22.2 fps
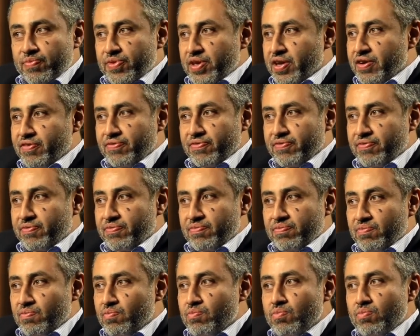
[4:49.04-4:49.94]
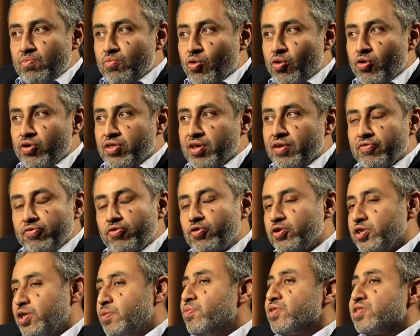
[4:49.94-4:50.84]
They've more than
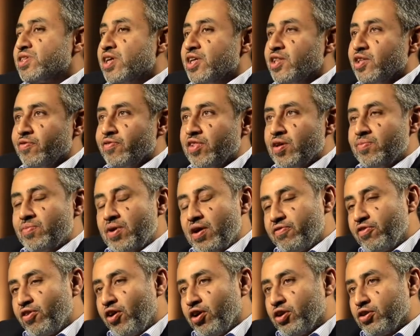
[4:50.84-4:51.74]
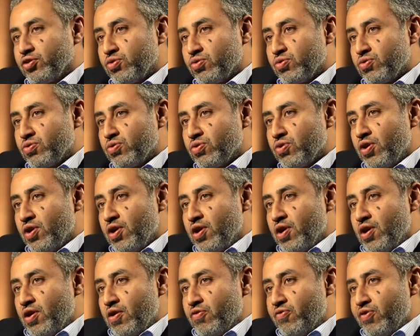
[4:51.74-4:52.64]
40% of them have gone to
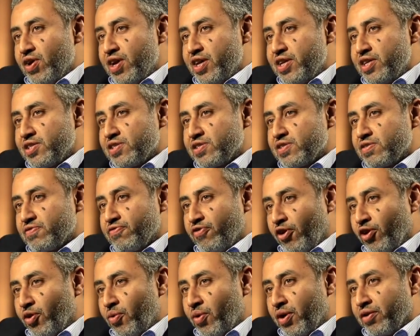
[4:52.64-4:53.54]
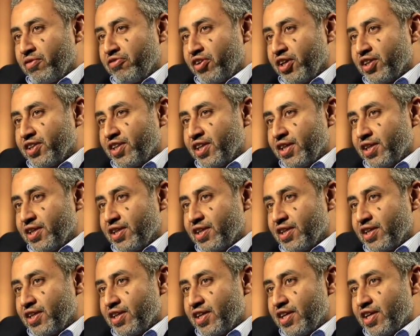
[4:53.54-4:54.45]
raise follow-on funding,
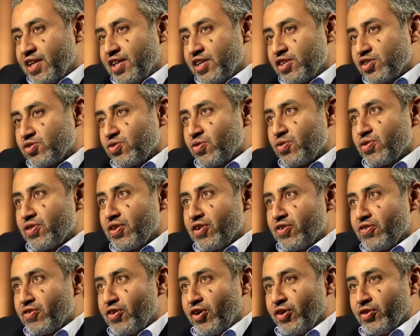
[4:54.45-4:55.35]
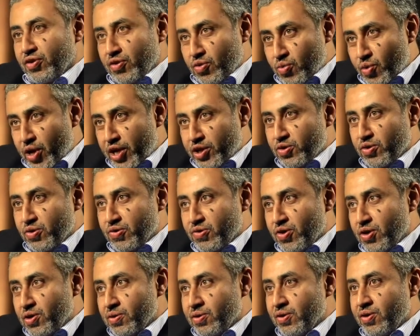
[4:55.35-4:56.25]
mm-hmm. So they're on their way to
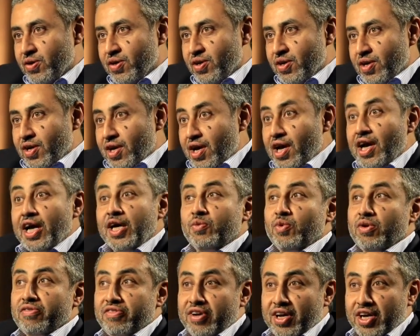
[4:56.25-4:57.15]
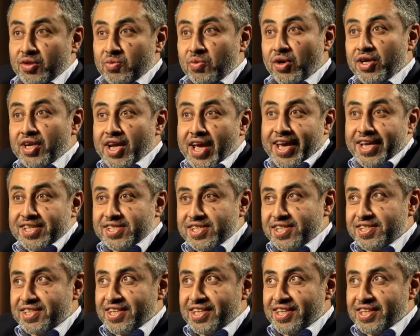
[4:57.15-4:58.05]
grow, and we've had one
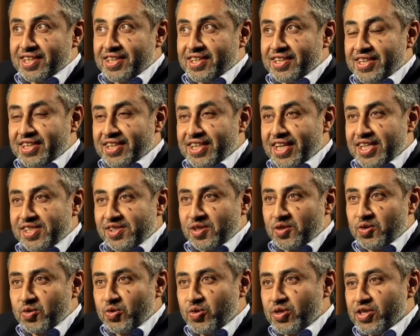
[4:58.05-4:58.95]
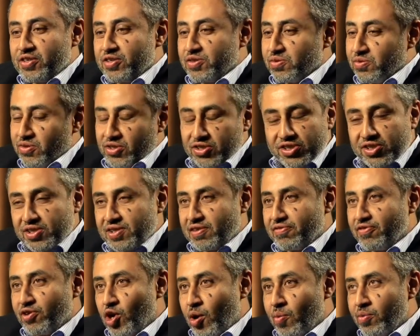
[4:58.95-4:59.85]
exit in less than 2 years, which is a
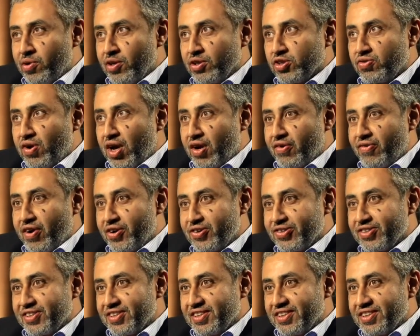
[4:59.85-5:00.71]
phenomenal track record.